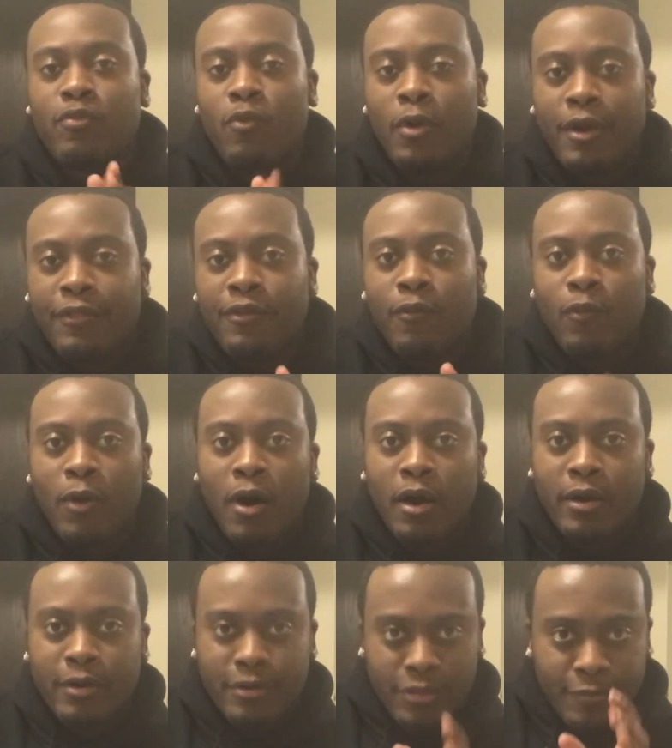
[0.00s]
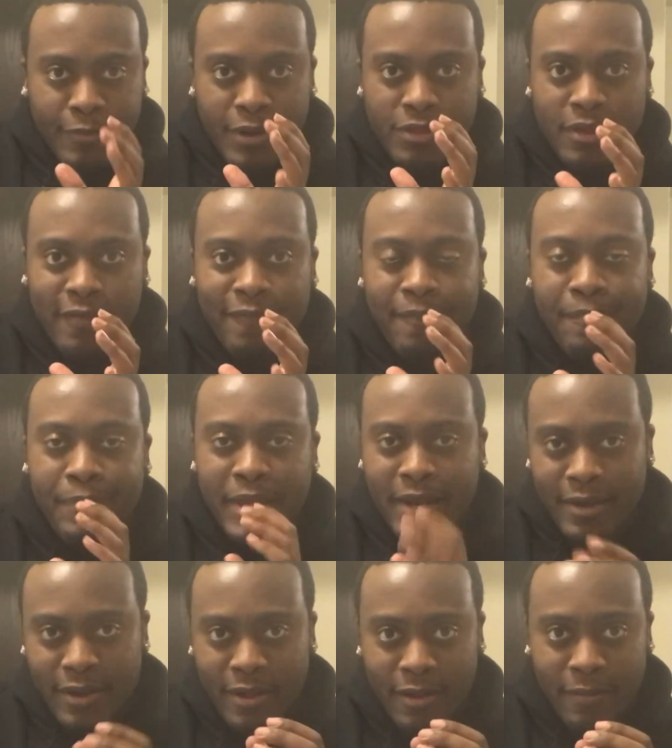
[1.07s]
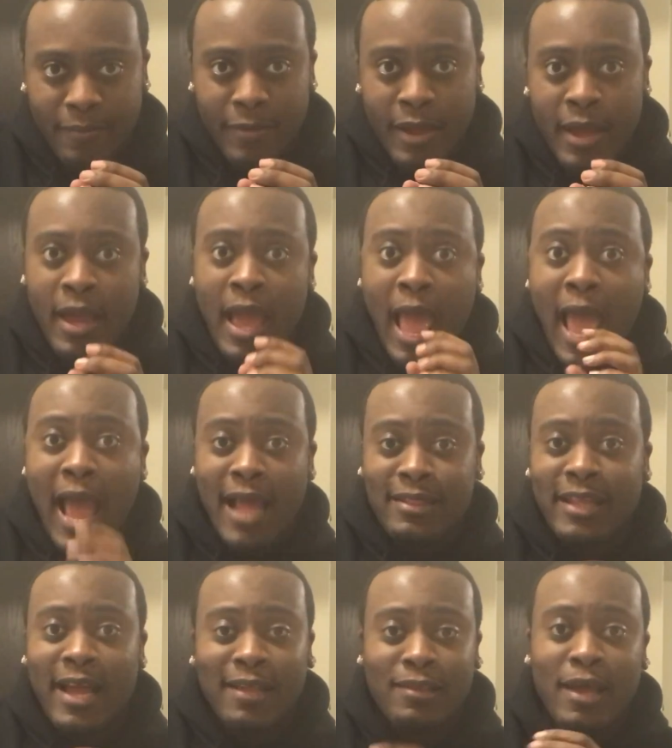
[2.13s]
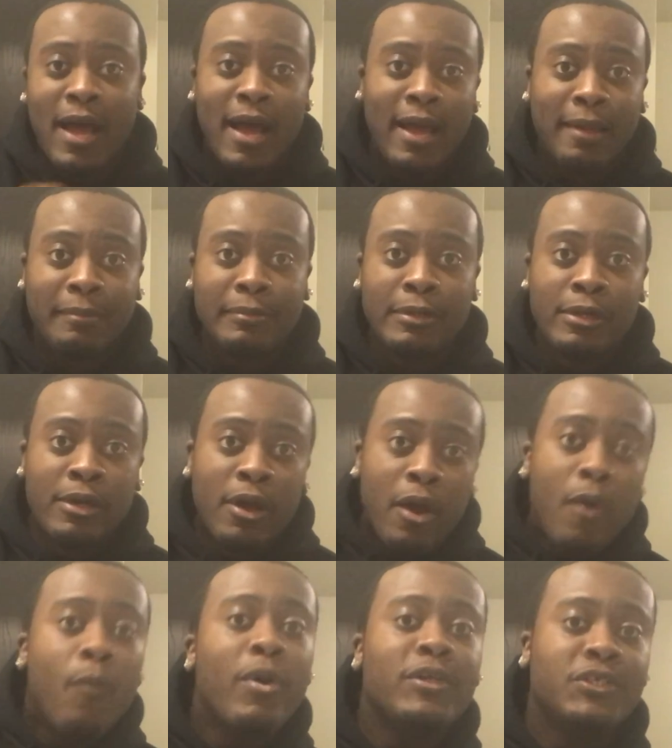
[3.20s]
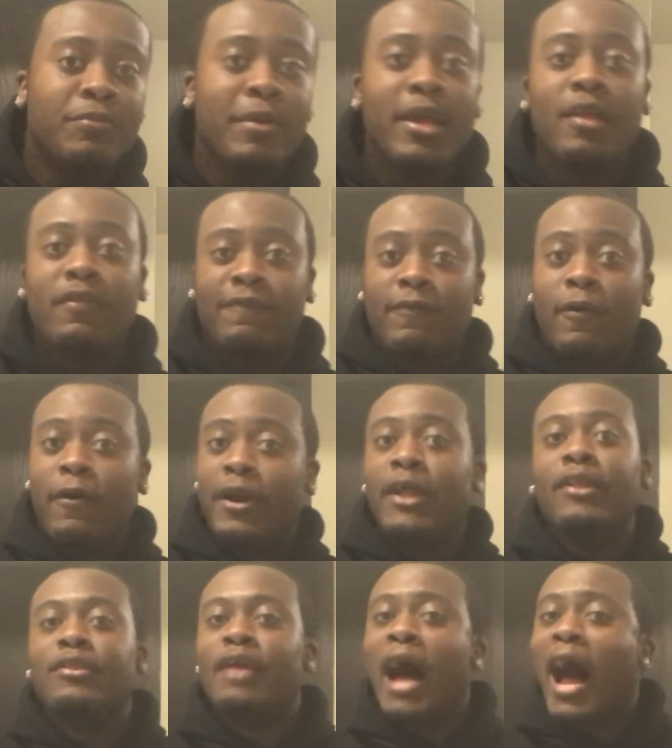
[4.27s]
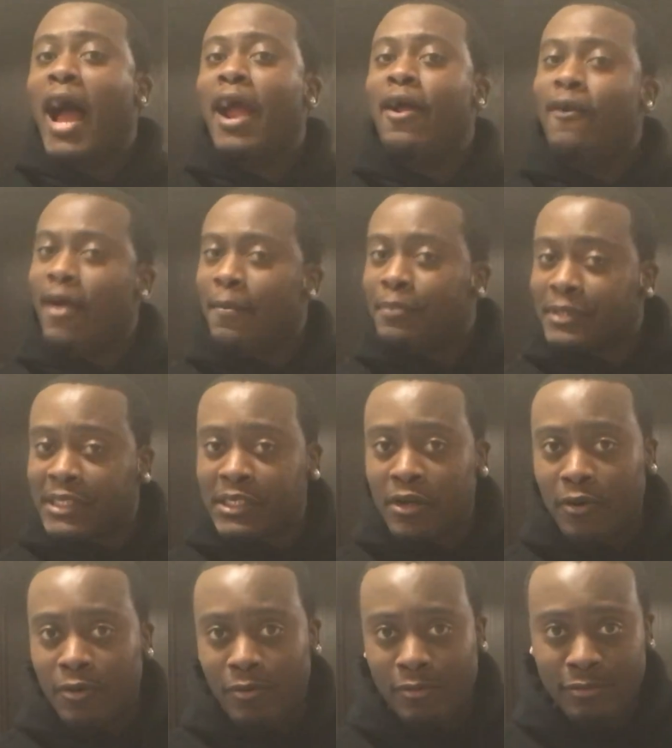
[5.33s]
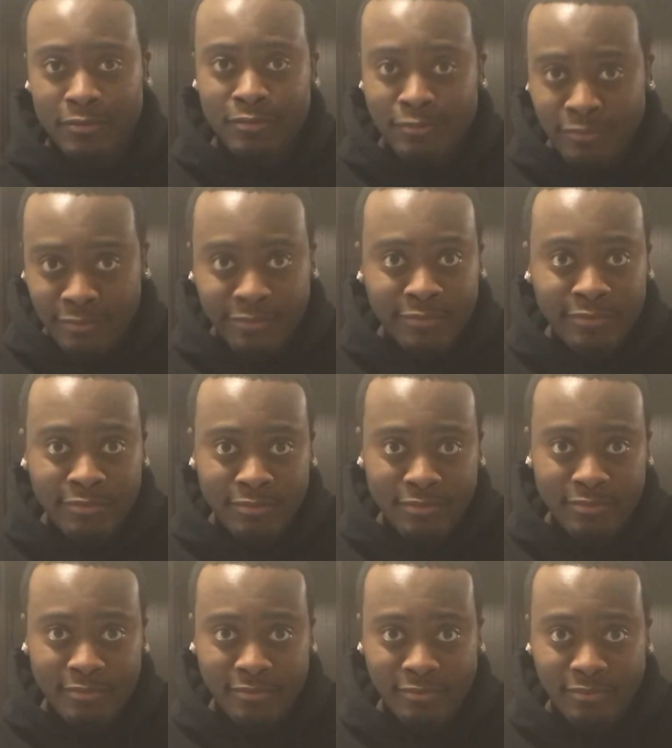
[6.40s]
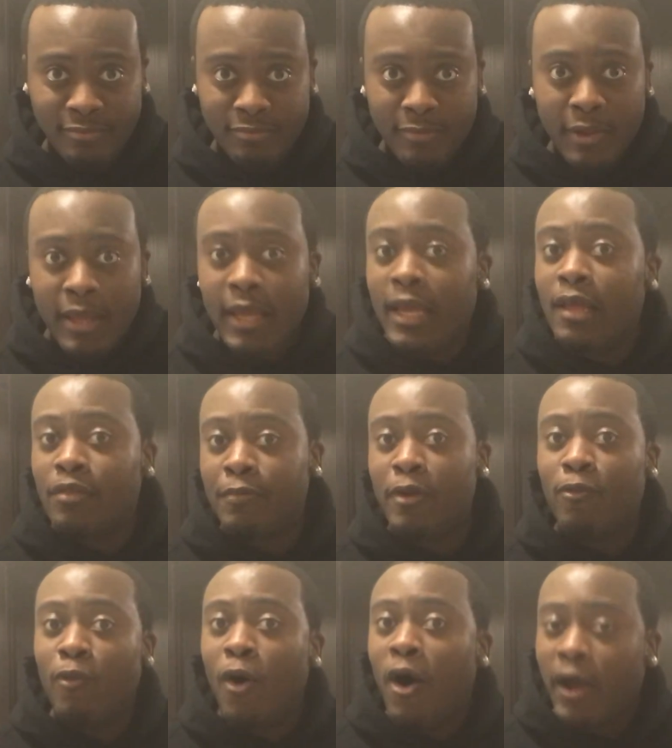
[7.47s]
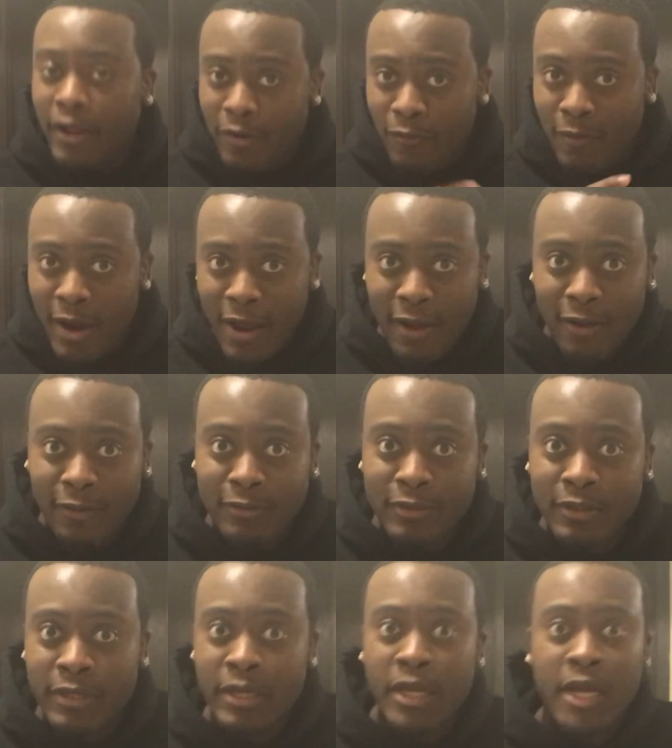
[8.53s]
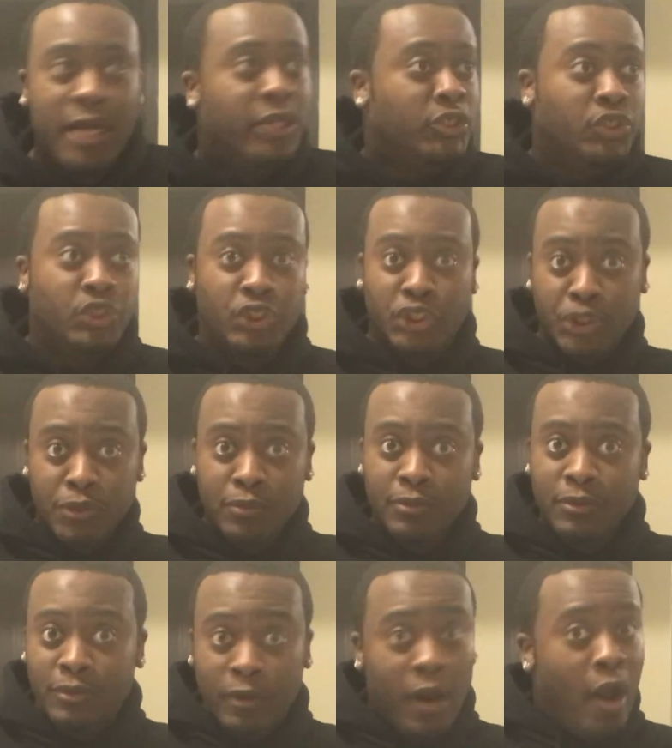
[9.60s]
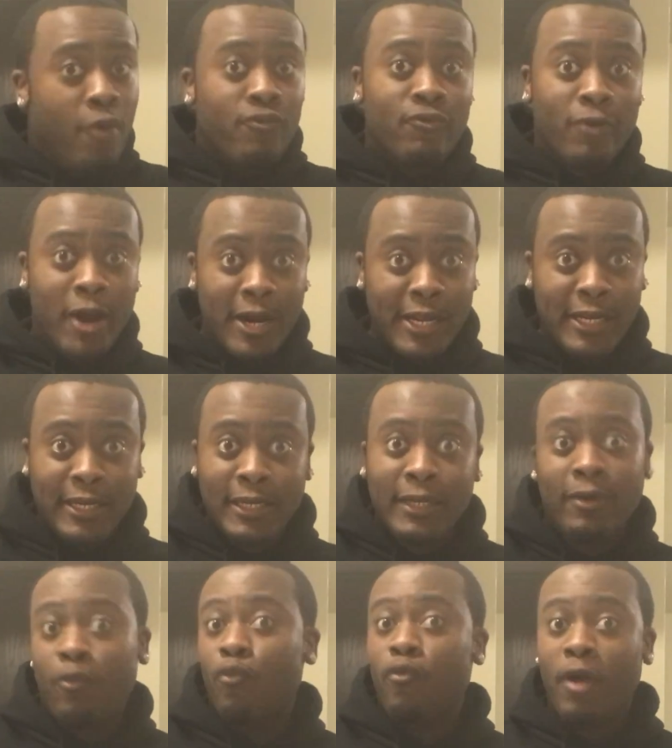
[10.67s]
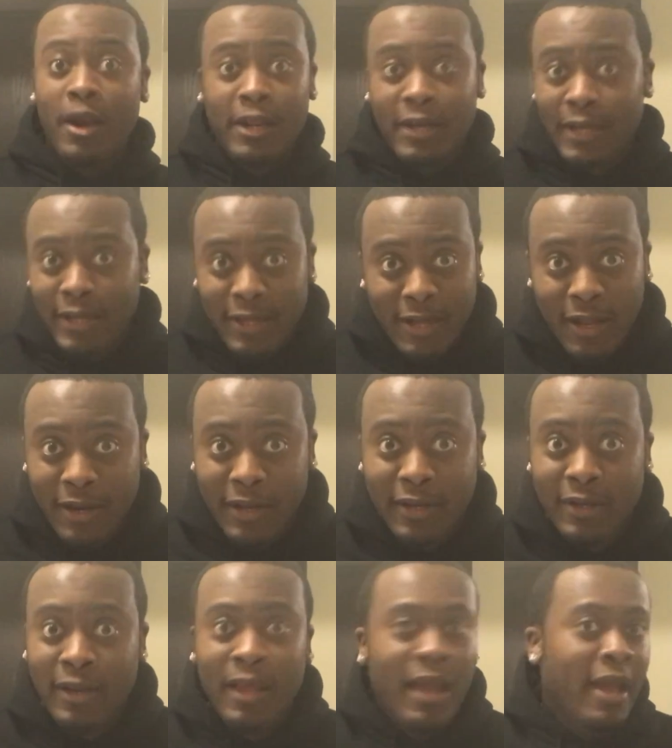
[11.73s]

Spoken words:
one of the walkers must have bitten him at that time, which means for an entire episode, he's been walking around, shooting, running and gunning,